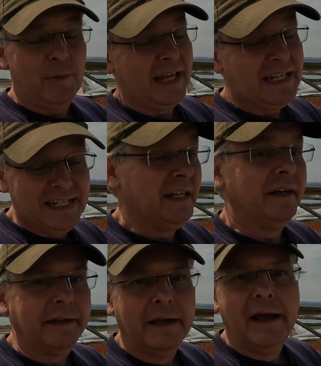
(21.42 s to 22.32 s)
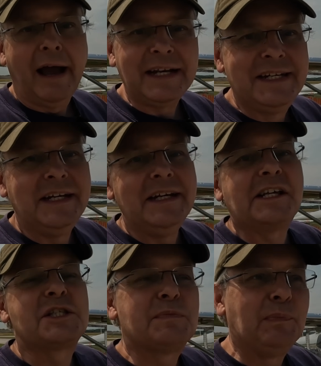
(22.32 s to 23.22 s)
didn't
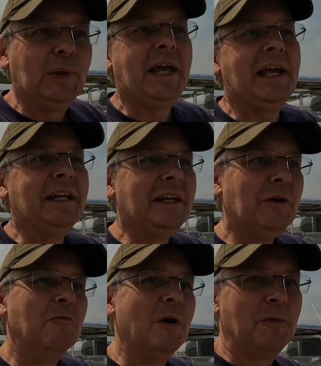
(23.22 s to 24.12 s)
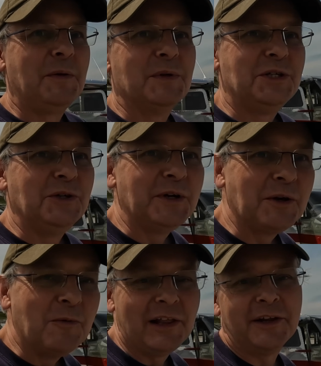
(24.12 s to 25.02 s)
explain what we were
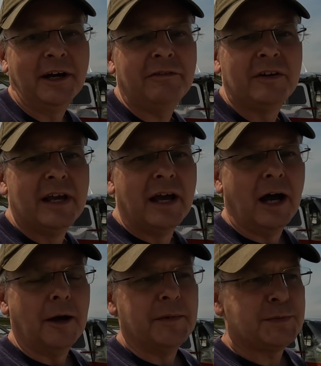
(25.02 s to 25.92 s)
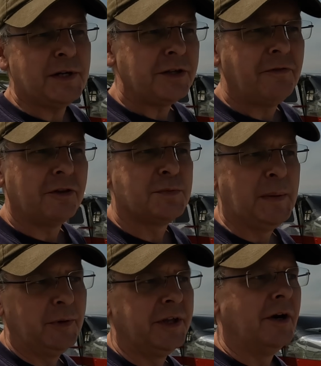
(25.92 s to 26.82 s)
doing well enough, especially for those
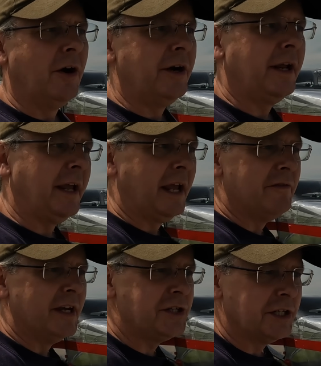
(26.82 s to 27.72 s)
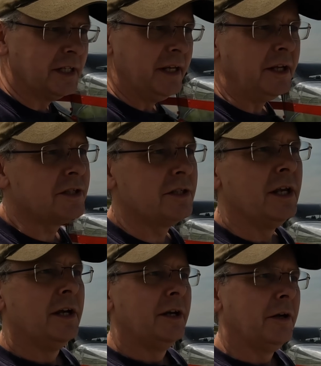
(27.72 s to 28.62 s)
people that aren't aviation geeks.
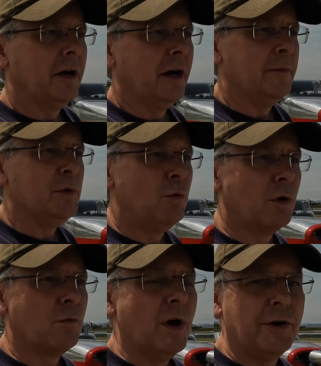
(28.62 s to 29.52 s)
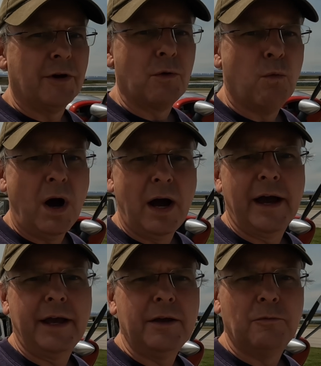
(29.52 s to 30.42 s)
Who were wondering
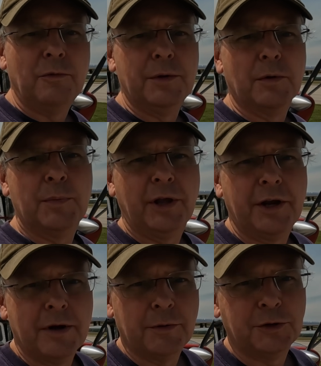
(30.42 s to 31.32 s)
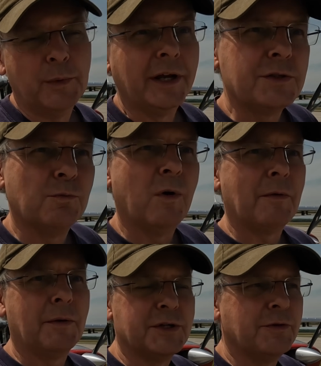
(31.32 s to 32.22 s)
why we were playing around with the wings, what
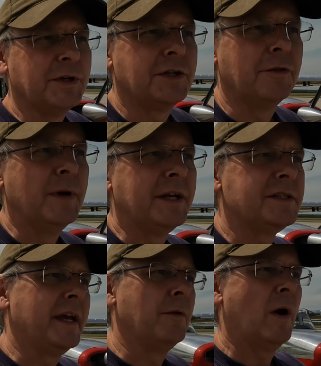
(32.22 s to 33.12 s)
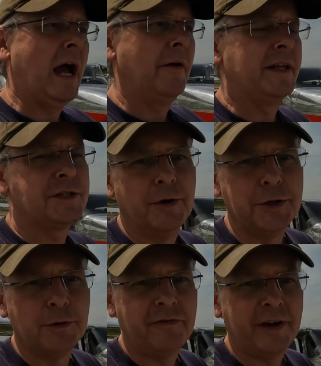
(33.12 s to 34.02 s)
we were doing to the wings, and how that's going
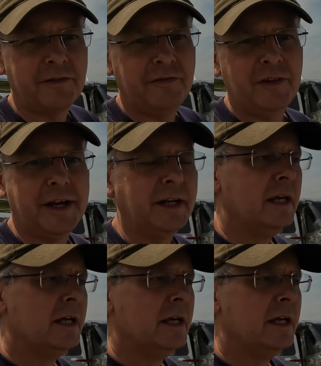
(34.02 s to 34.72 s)
to affect flight.